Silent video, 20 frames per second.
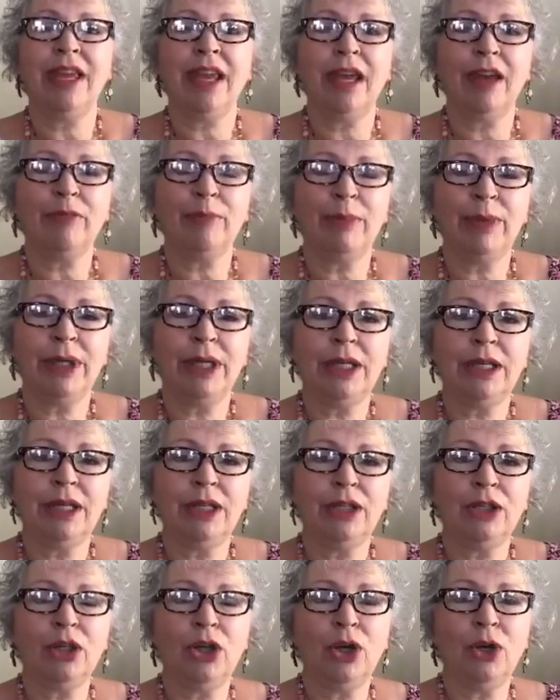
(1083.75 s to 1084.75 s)
They have been
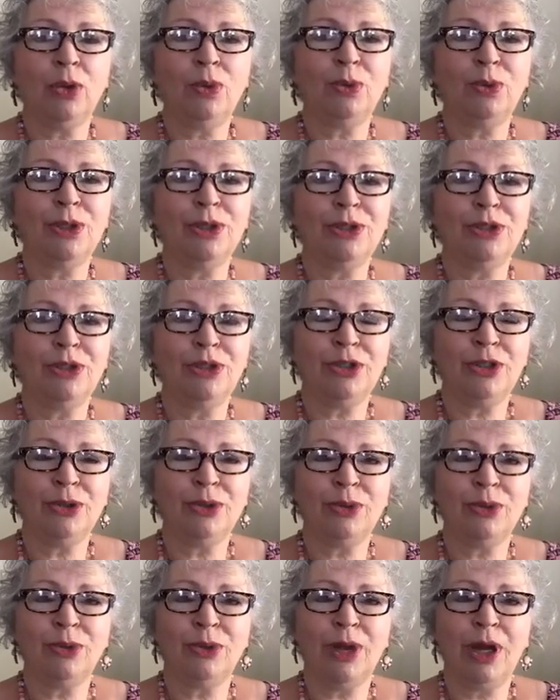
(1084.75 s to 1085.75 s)
known
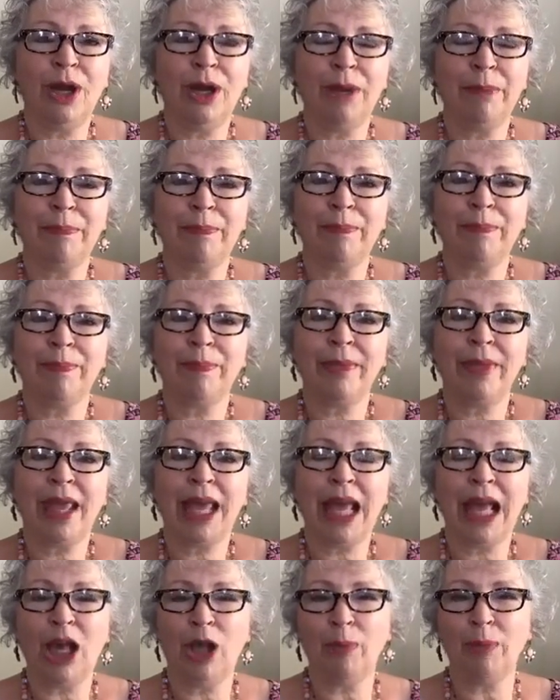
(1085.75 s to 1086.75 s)
to
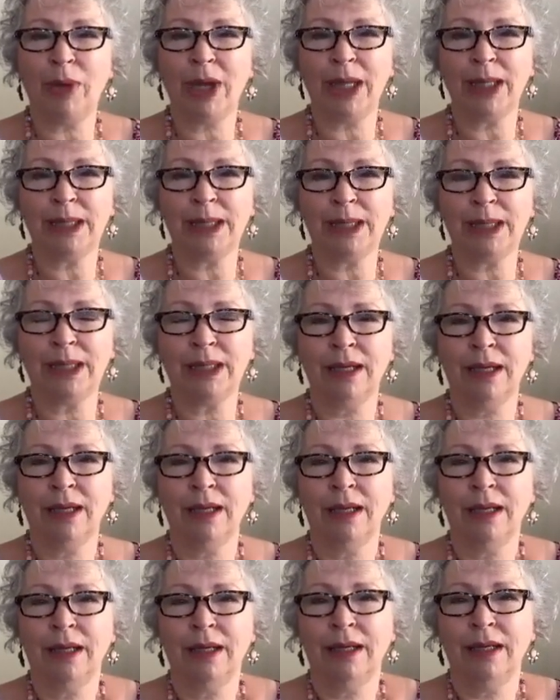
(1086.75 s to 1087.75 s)
help us
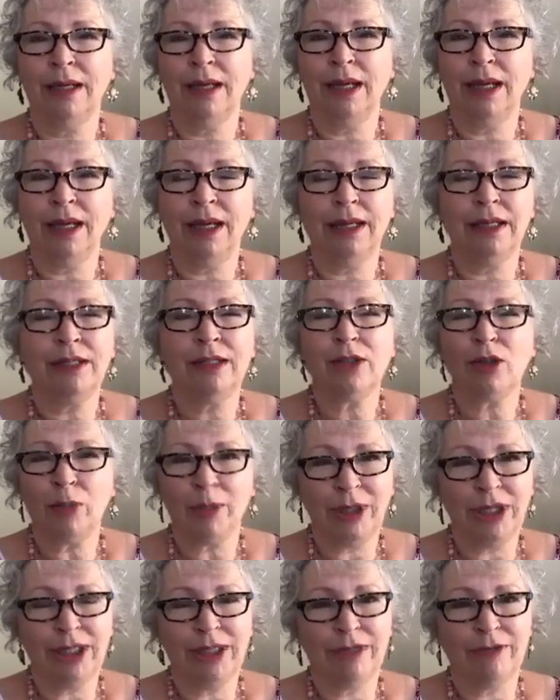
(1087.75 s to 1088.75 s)
in so
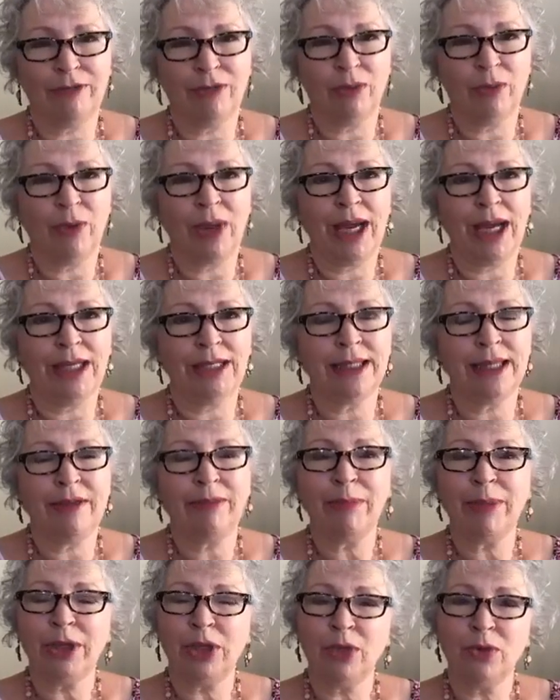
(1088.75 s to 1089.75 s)
many different ways.
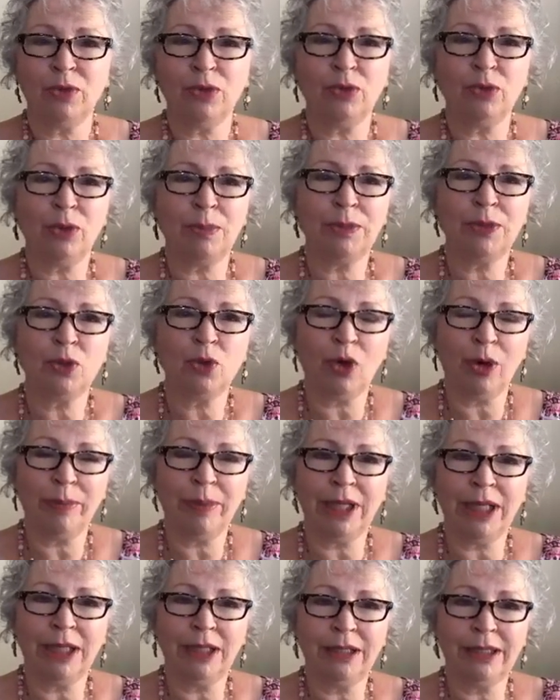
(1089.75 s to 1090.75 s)
They've been known to
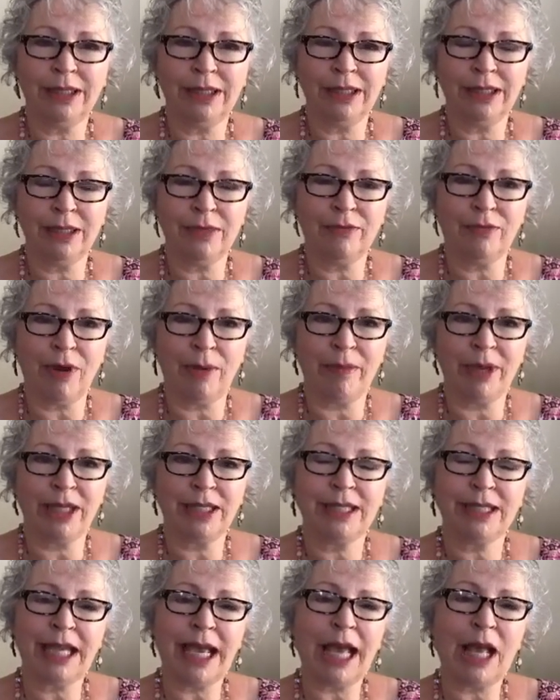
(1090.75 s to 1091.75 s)
absorb illnesses from
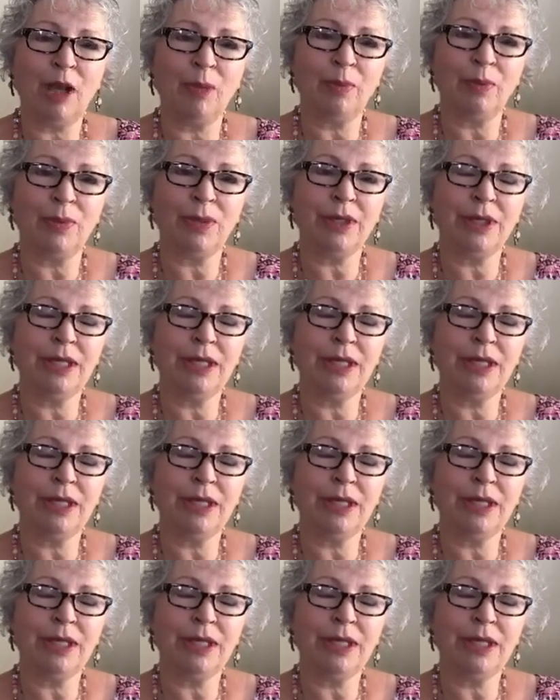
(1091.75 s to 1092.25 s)
us to help